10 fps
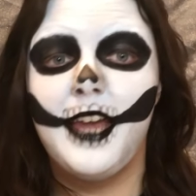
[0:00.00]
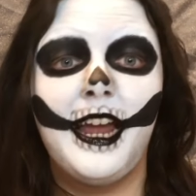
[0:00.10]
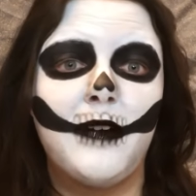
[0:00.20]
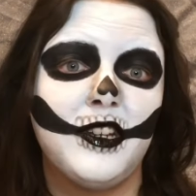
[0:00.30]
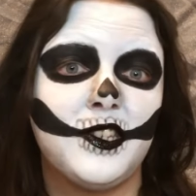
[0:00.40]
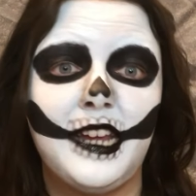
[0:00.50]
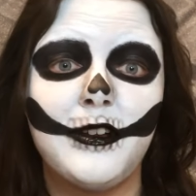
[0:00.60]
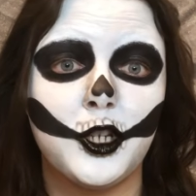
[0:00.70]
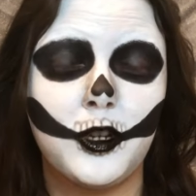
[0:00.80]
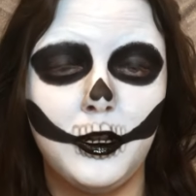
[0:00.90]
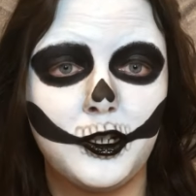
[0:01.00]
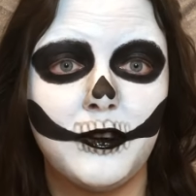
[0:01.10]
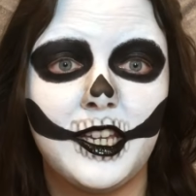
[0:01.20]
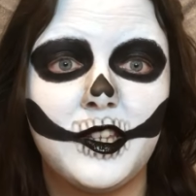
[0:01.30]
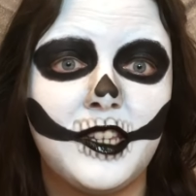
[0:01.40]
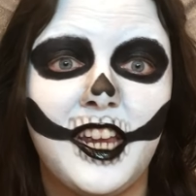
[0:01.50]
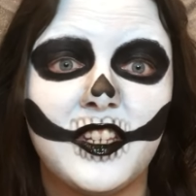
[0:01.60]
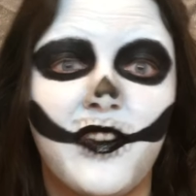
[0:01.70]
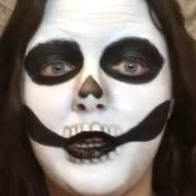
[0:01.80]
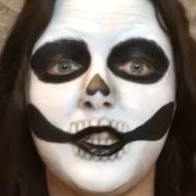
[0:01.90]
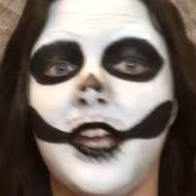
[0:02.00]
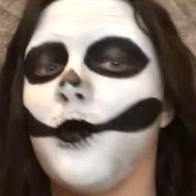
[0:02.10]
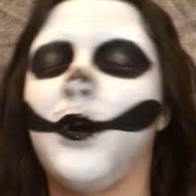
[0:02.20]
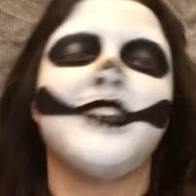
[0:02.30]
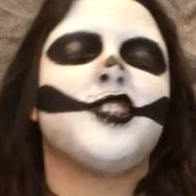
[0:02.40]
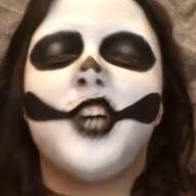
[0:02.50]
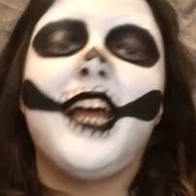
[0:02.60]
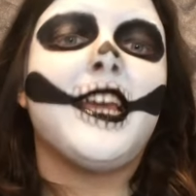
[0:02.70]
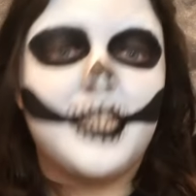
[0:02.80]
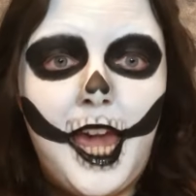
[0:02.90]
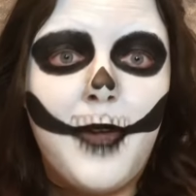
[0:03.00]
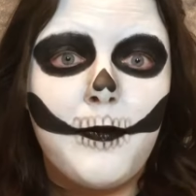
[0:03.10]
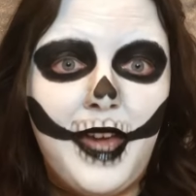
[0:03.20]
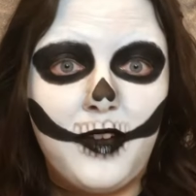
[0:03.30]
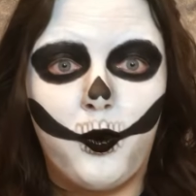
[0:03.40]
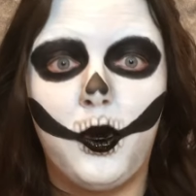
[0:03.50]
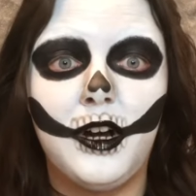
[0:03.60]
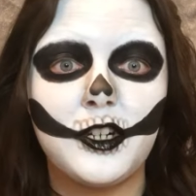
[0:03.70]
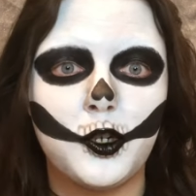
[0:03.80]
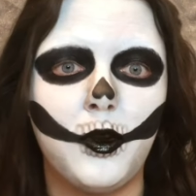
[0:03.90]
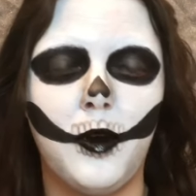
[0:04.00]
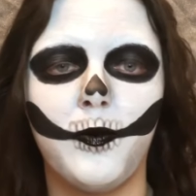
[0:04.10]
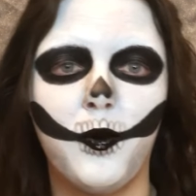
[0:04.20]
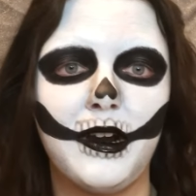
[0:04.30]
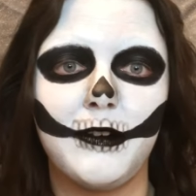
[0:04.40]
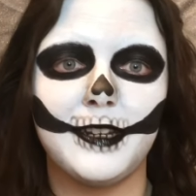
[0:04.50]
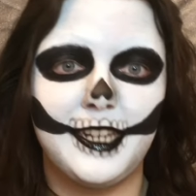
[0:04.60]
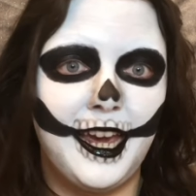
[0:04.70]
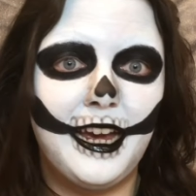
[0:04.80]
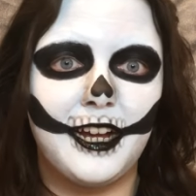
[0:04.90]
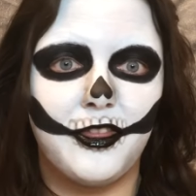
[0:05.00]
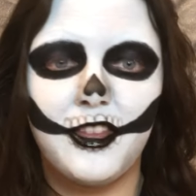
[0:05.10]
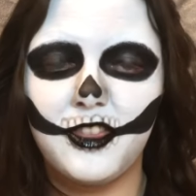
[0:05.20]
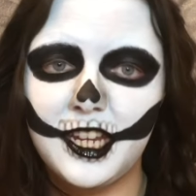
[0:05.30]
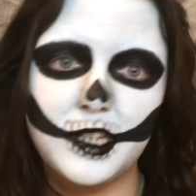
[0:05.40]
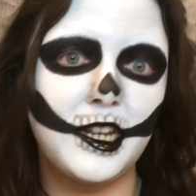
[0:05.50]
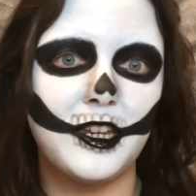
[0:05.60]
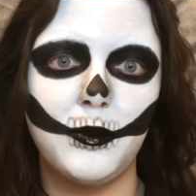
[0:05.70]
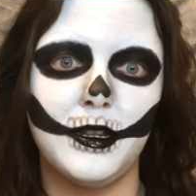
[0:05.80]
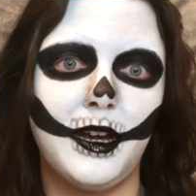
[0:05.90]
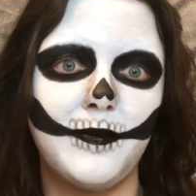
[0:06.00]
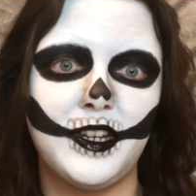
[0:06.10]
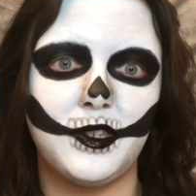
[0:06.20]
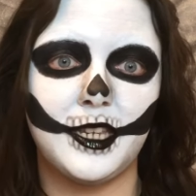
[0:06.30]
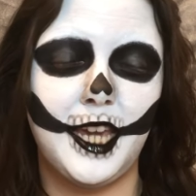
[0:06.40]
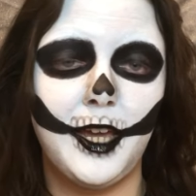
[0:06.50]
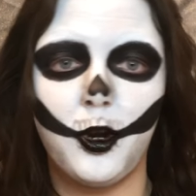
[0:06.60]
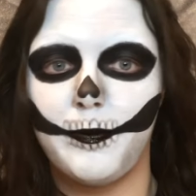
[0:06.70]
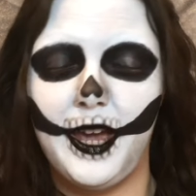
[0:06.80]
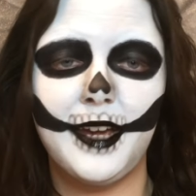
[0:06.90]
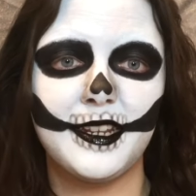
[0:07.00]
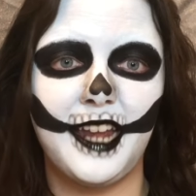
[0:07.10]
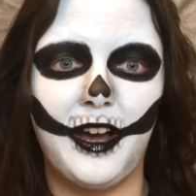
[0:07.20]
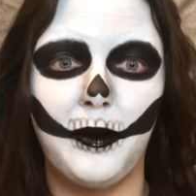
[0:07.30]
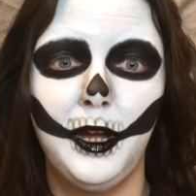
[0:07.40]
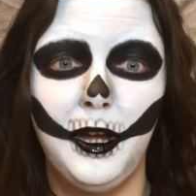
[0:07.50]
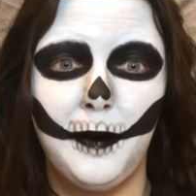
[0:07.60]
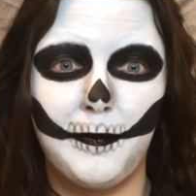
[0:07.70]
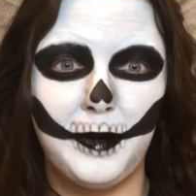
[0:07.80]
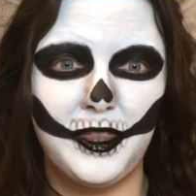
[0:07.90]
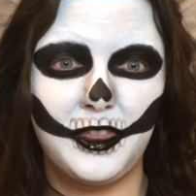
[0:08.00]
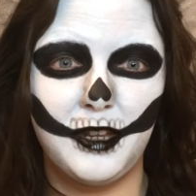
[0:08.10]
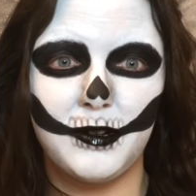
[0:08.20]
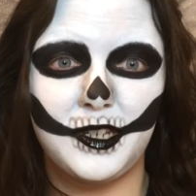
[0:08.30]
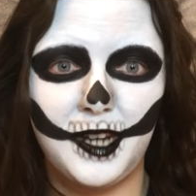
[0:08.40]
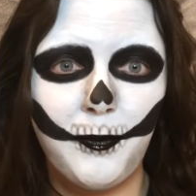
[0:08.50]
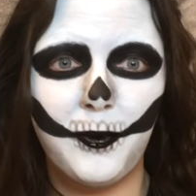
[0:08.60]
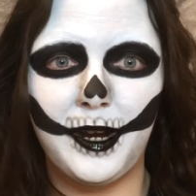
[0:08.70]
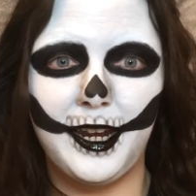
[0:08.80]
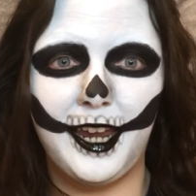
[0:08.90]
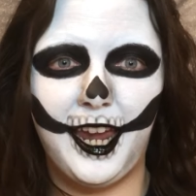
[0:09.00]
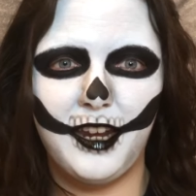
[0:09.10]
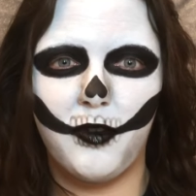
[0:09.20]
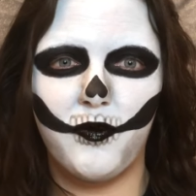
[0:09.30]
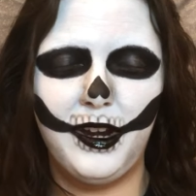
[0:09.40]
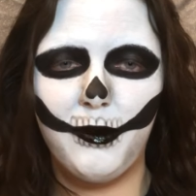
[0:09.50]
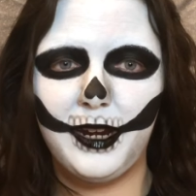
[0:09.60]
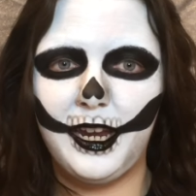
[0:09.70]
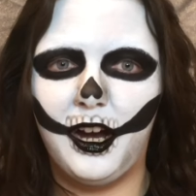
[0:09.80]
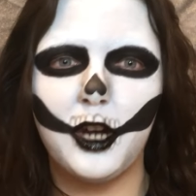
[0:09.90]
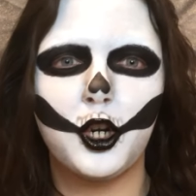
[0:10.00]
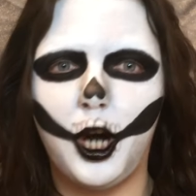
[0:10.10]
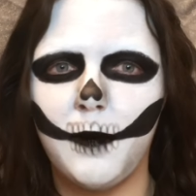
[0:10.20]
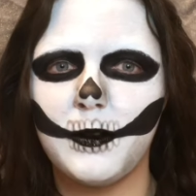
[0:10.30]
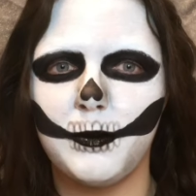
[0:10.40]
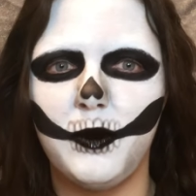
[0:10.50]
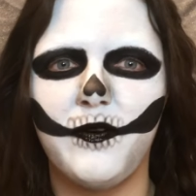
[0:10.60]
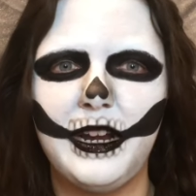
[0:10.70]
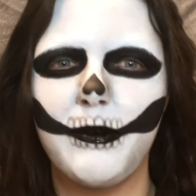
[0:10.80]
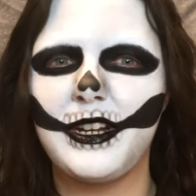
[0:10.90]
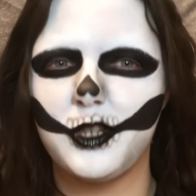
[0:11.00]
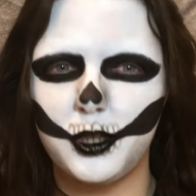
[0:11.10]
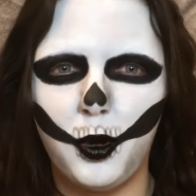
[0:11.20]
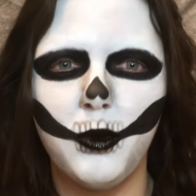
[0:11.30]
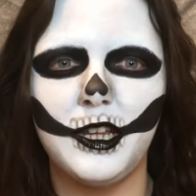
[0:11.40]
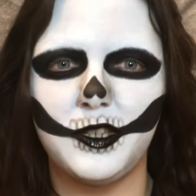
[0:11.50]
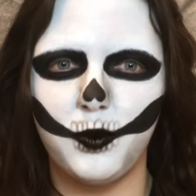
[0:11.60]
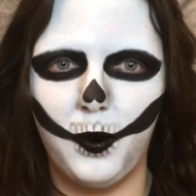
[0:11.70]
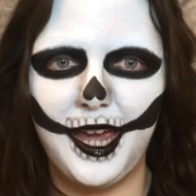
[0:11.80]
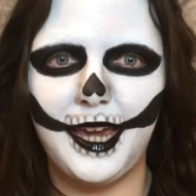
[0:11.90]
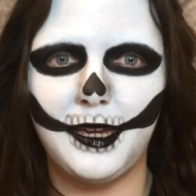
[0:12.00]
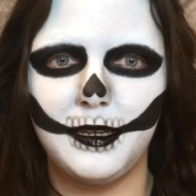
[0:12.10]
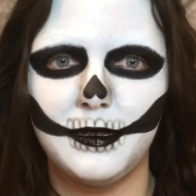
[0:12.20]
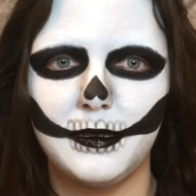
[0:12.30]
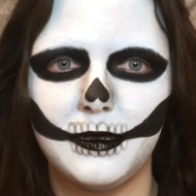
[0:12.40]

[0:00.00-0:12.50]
And how nostalgia culture these days feels like one giant came back wrong trope where, yeah, the things that you loved as a kid are back now, but they're different in a very uncomfortable, very soulless way.